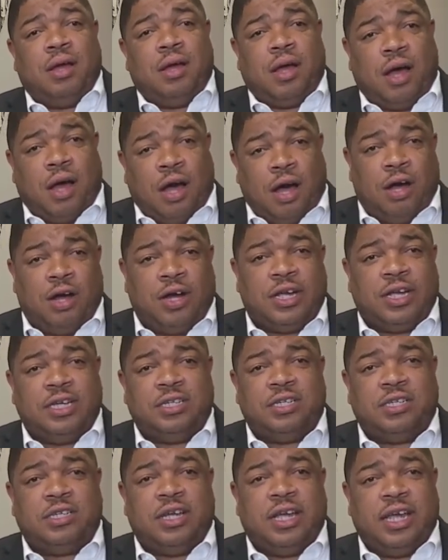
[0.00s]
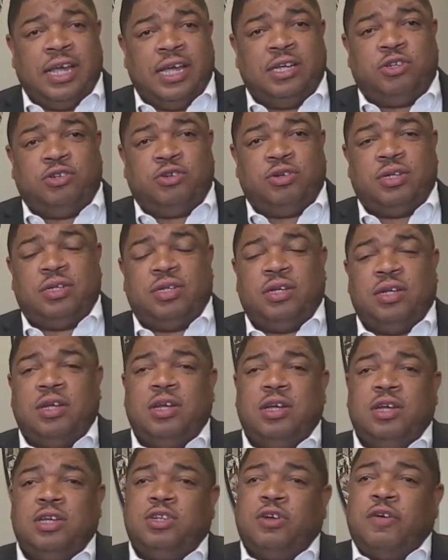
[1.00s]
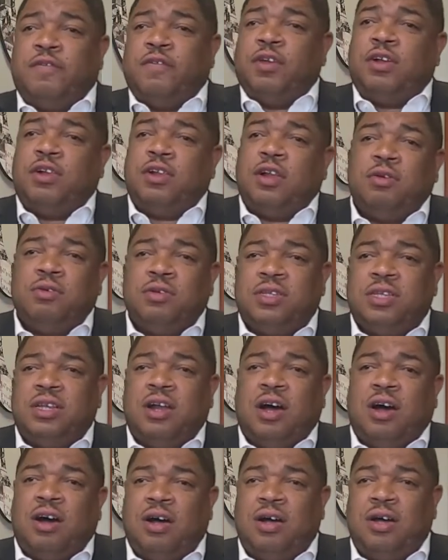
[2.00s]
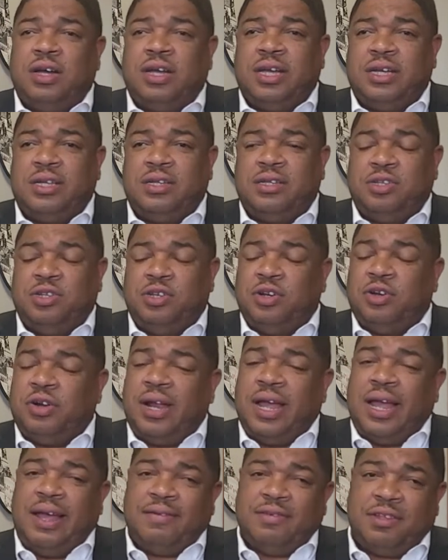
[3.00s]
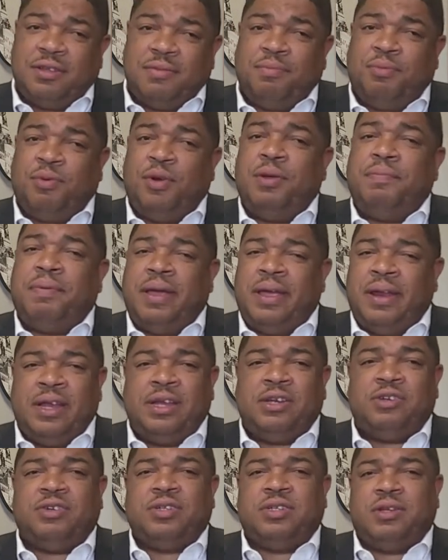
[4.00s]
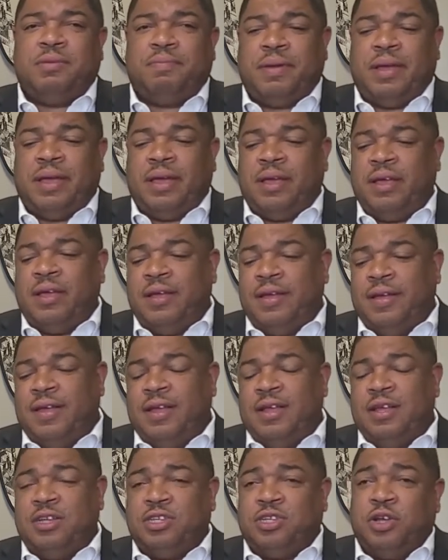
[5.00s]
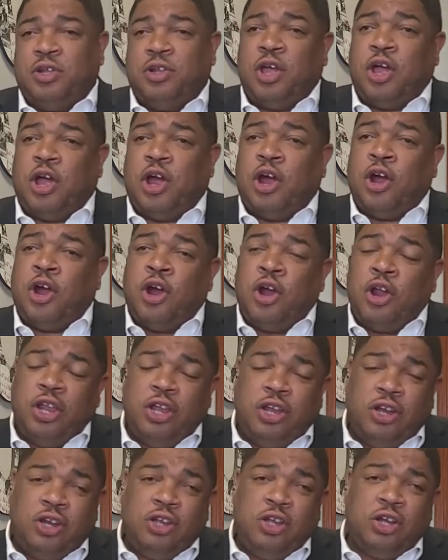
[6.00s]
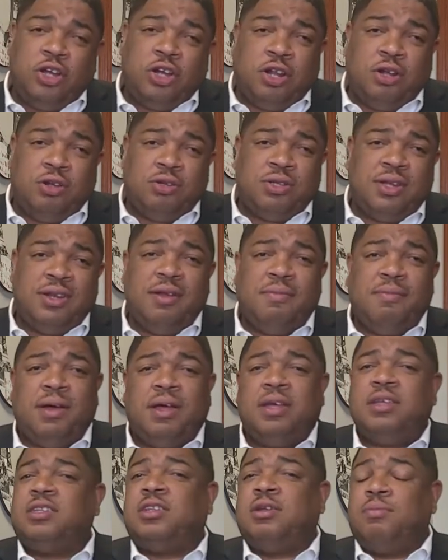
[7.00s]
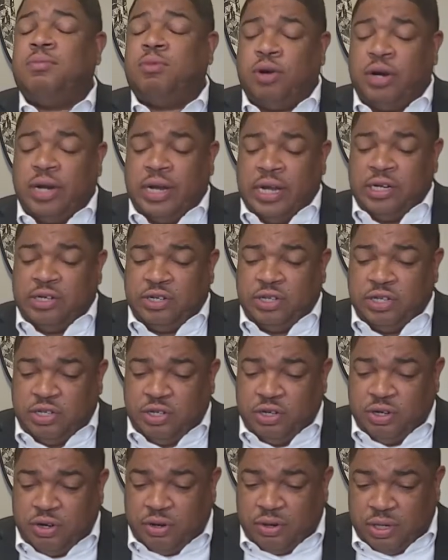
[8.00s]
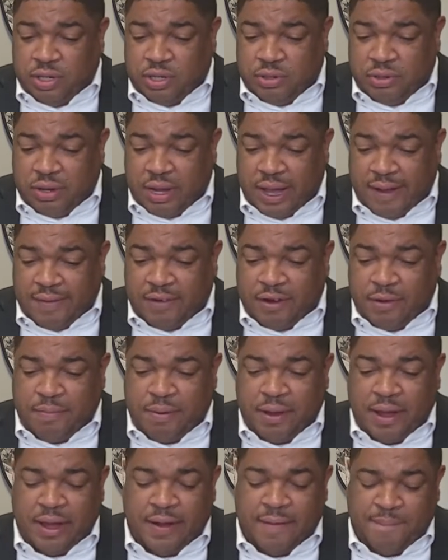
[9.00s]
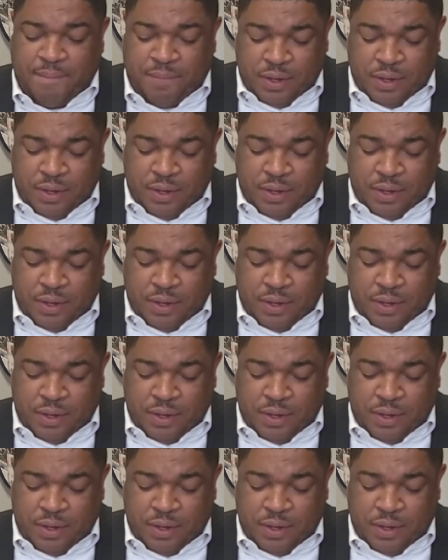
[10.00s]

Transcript: August interest. So if you close in August, you're going to have some prepaid interest to pay. So the earlier you close in the month, the more interest you're going to have to pay.